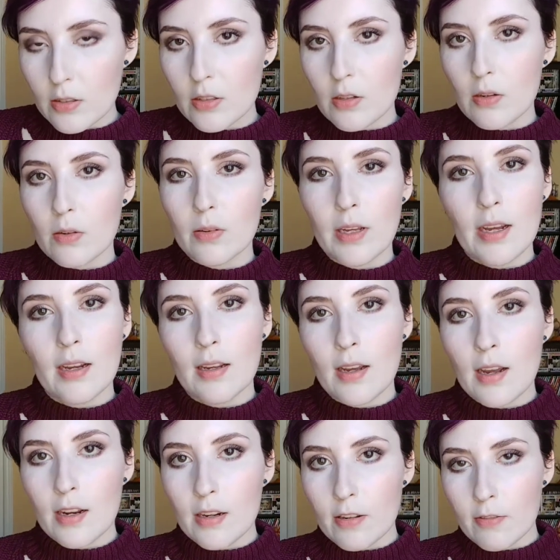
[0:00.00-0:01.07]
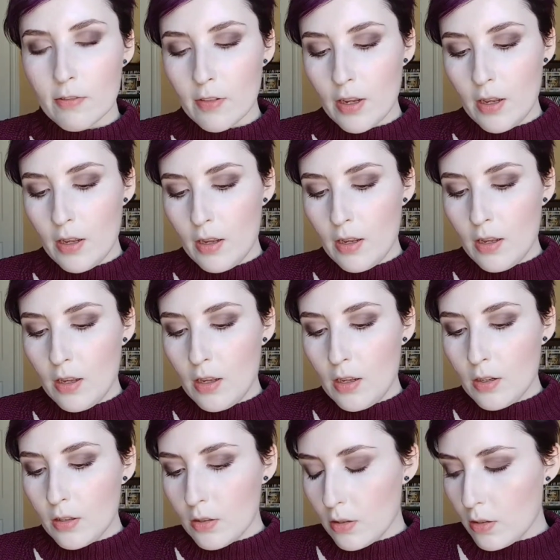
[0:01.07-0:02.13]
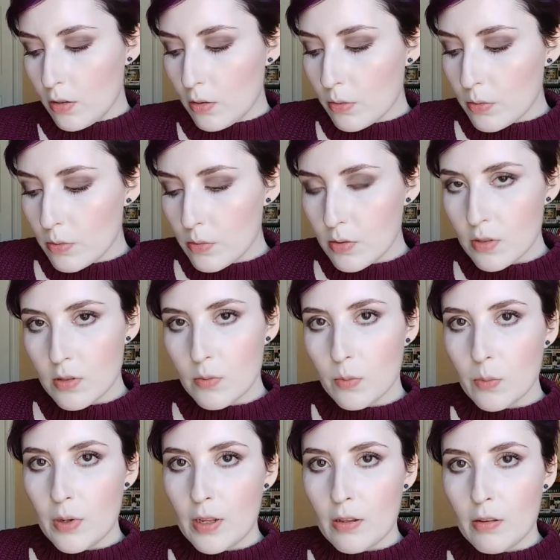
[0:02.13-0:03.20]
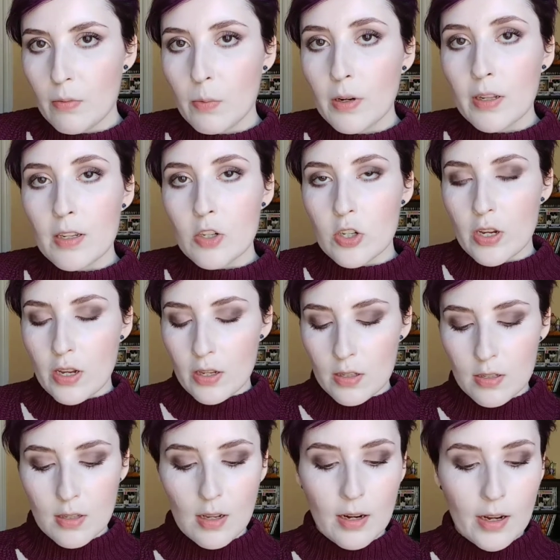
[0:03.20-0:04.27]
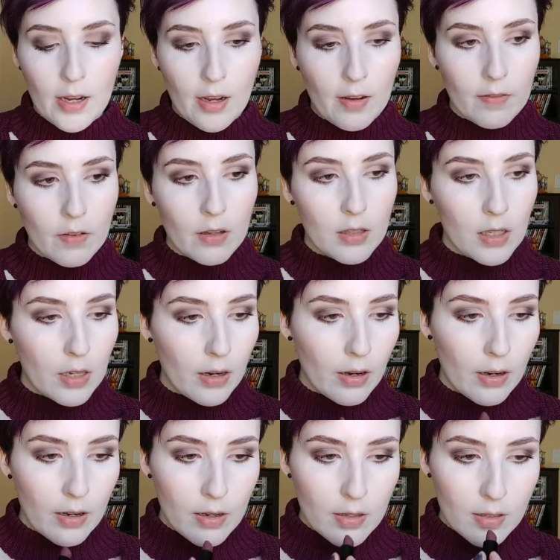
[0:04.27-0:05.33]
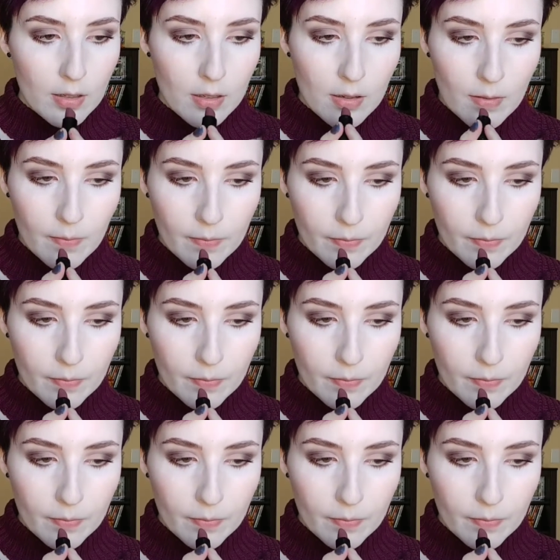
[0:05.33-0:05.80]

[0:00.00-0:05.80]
So that kind of goes with one of the shades that I have on the eyes.